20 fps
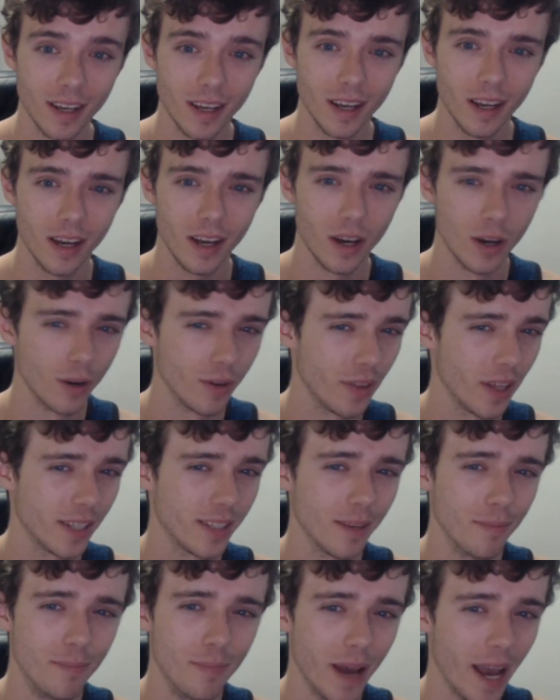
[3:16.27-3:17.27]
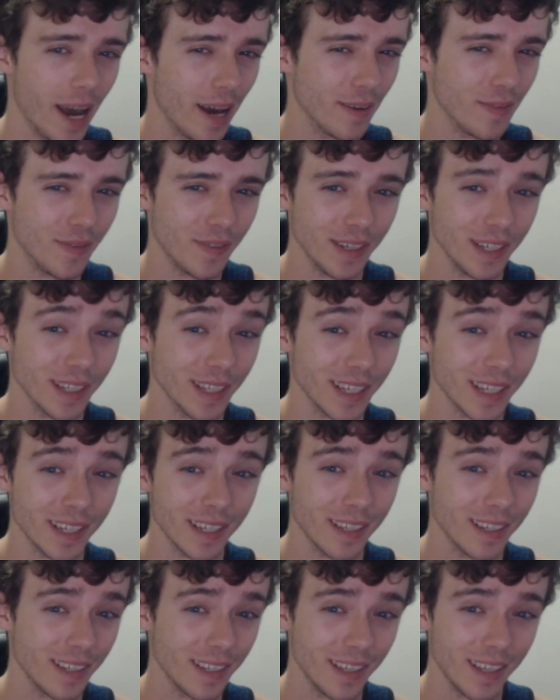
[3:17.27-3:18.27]
Oh, that's a bad feeling.
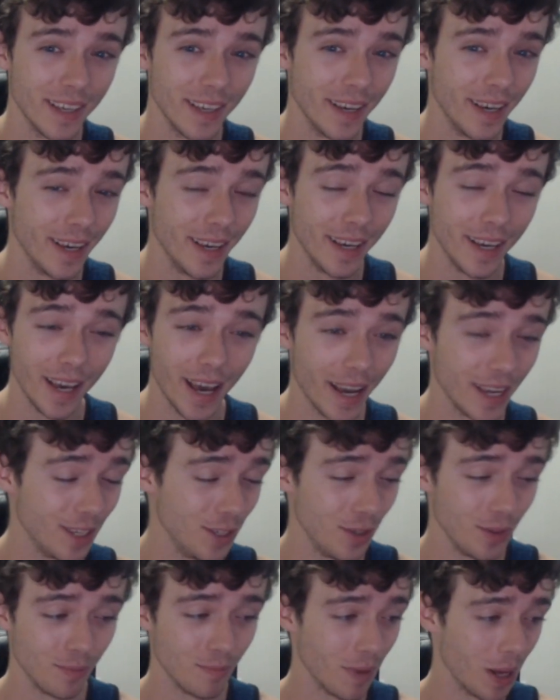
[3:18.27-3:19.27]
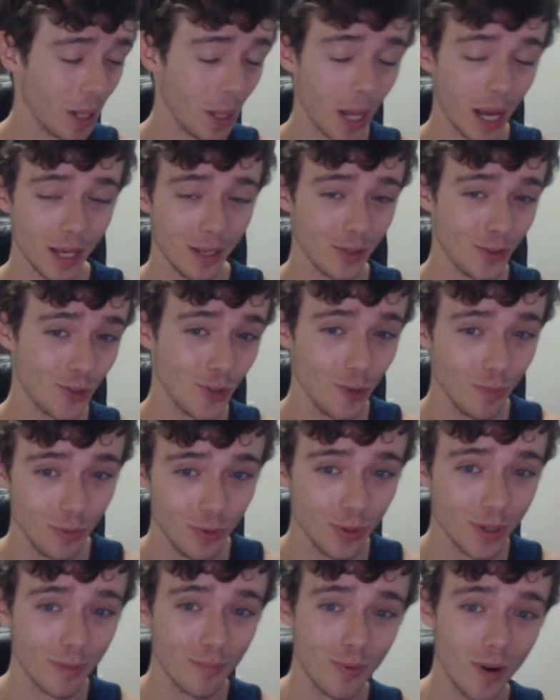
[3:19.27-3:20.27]
I assume
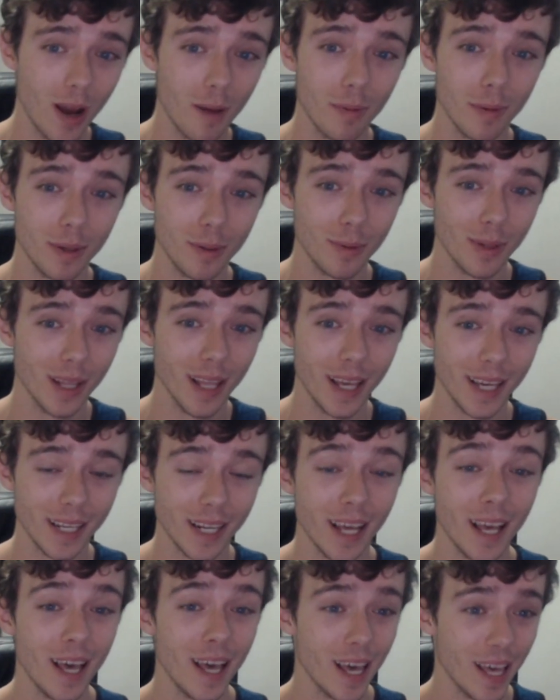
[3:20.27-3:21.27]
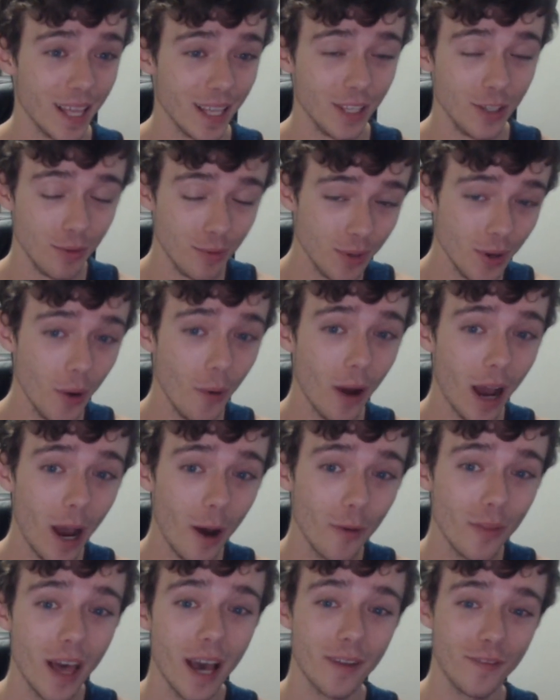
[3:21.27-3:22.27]
you could probably relate. You know
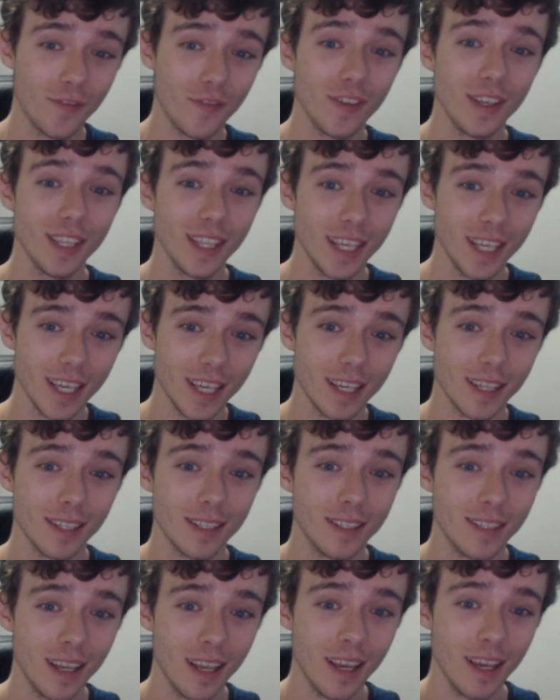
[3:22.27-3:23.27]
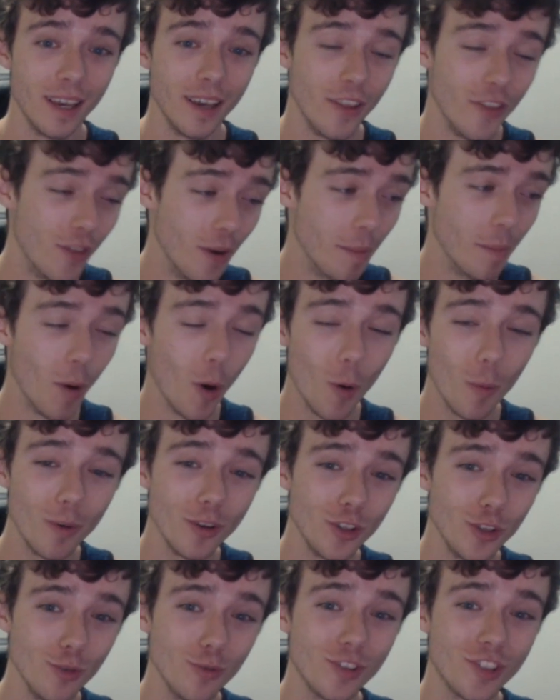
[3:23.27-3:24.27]
how that feeling is. The
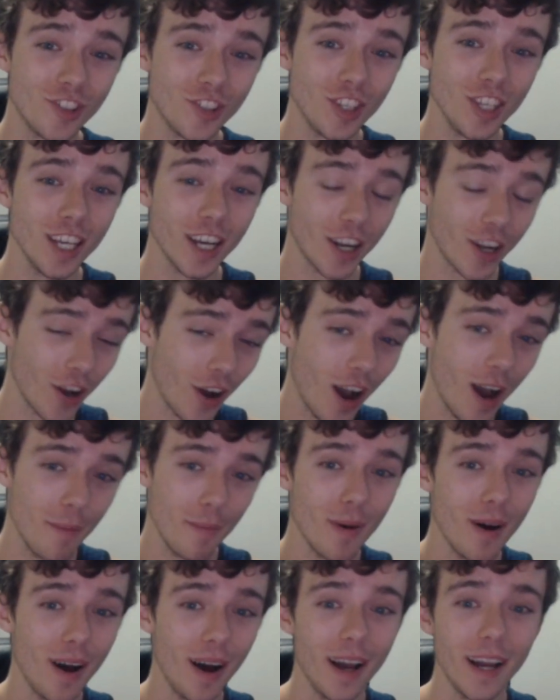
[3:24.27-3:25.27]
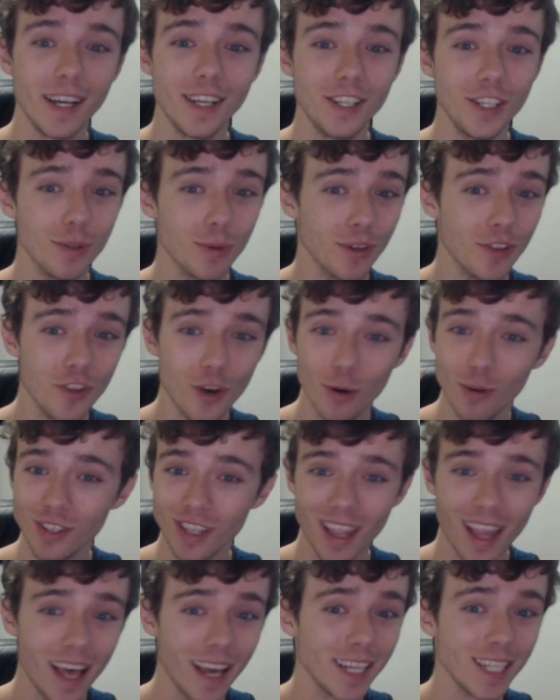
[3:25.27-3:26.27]
moment you see a cop behind you and those
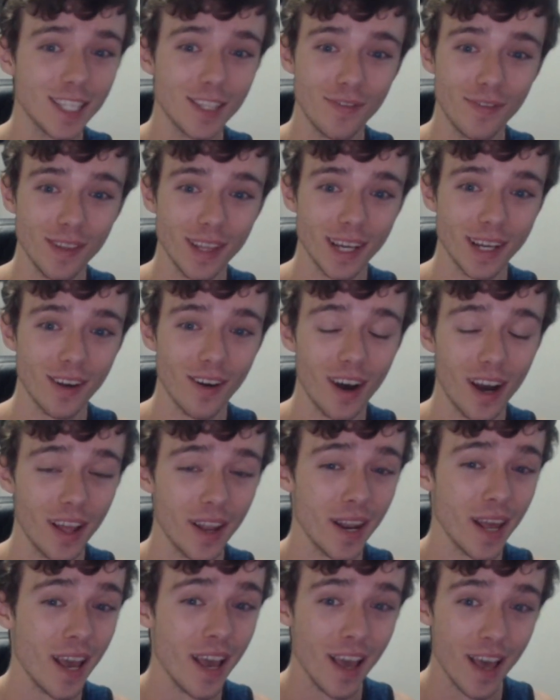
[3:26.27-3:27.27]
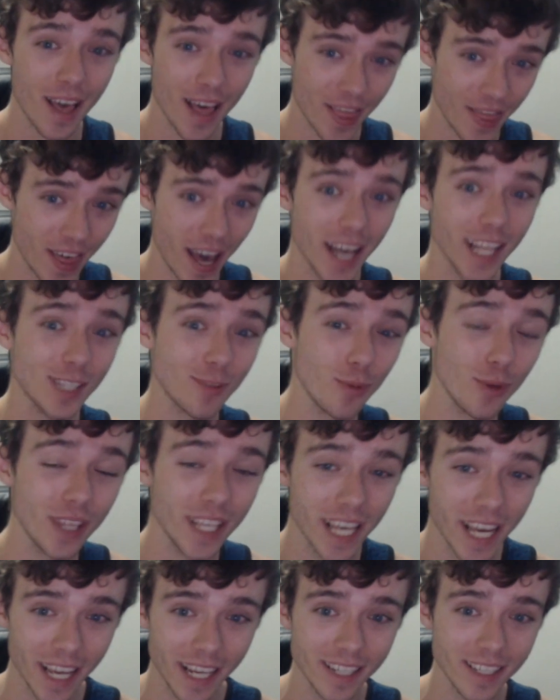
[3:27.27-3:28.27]
lights flick on, that's where
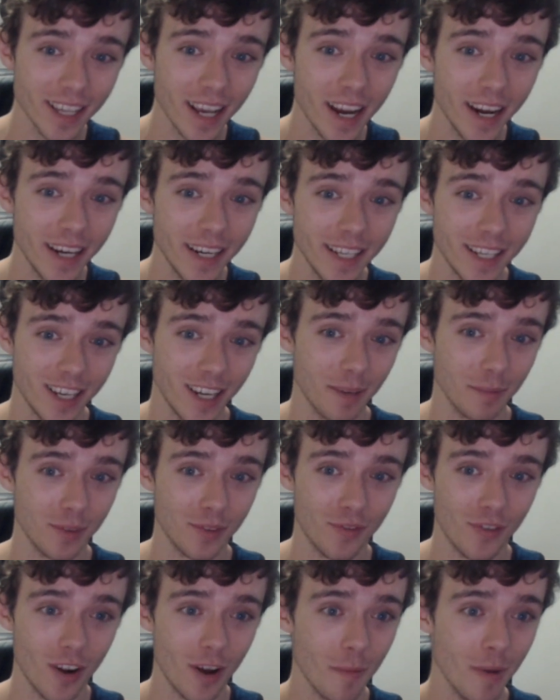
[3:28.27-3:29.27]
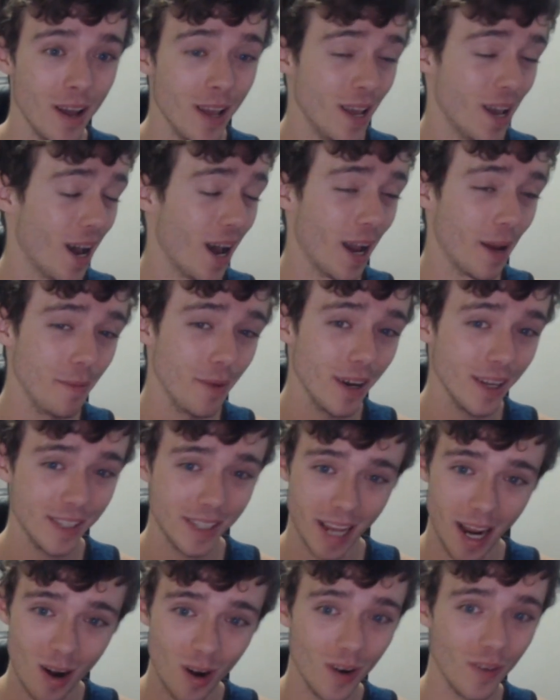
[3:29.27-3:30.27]
the anxiety comes from. I'm not
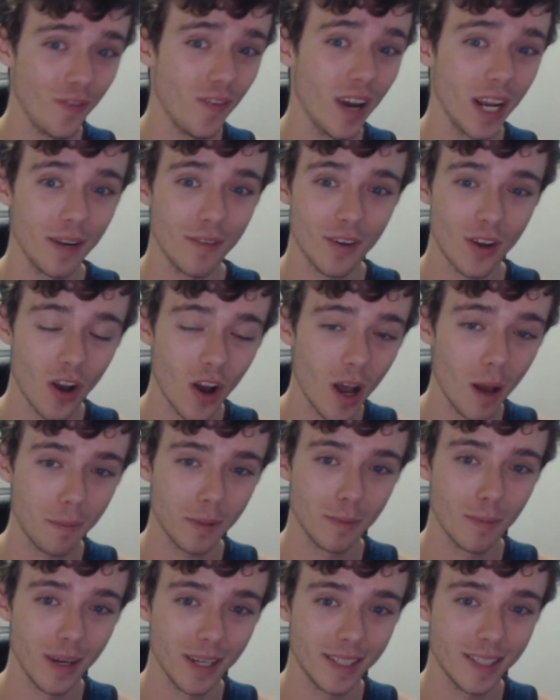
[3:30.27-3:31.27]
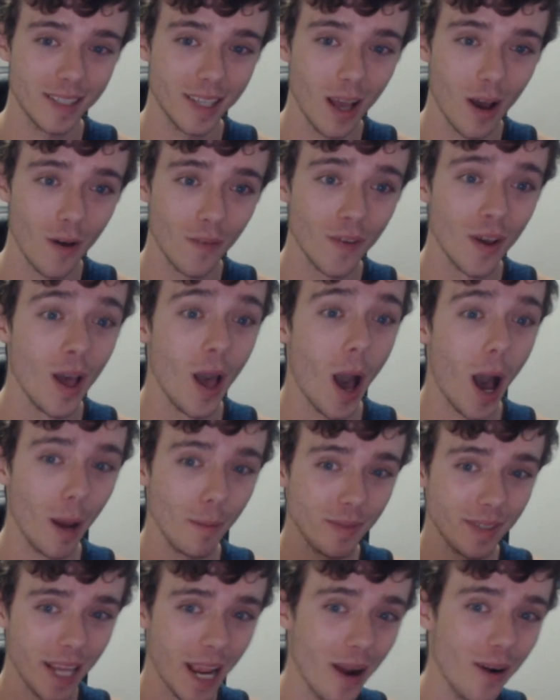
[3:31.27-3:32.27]
terrified of cops myself.
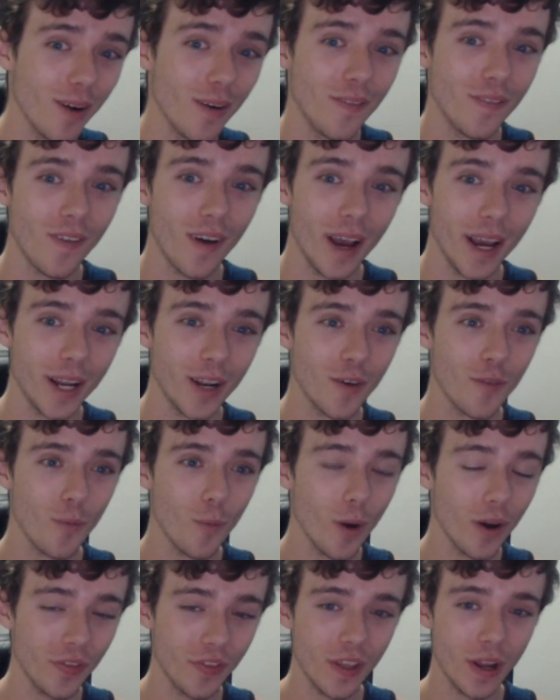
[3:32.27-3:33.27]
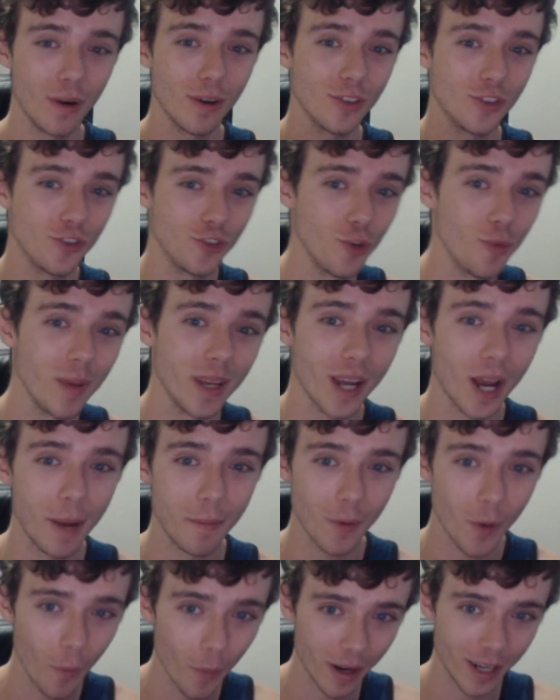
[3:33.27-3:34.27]
I'm terrified of what they're assuming I'm
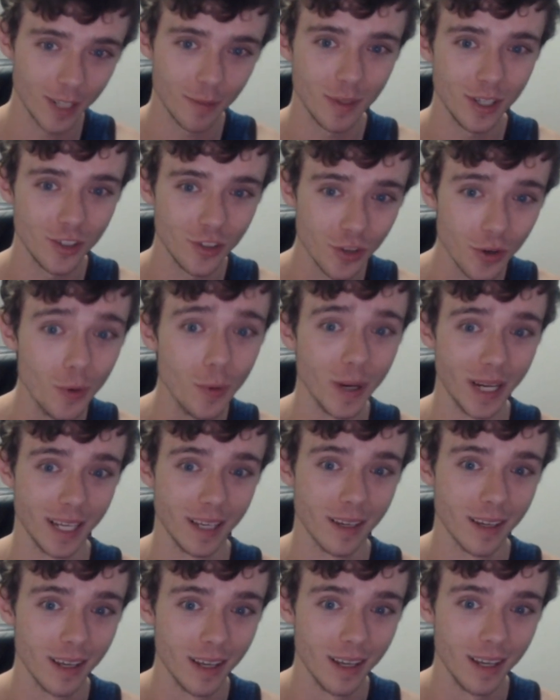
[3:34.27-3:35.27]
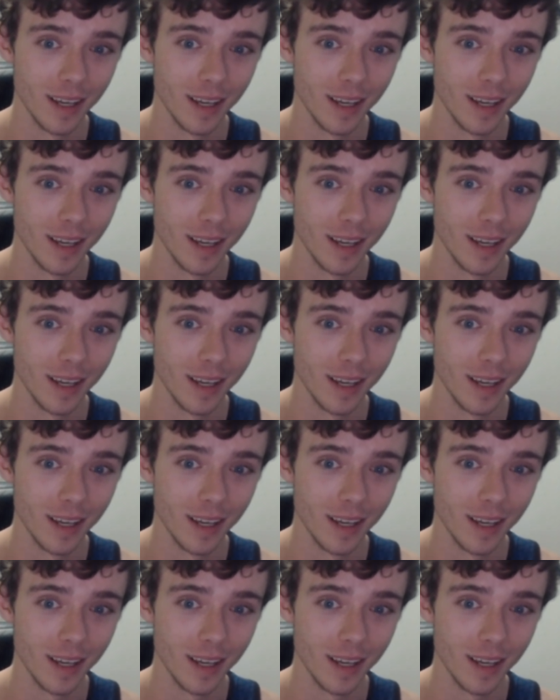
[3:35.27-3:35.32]
going to be doing.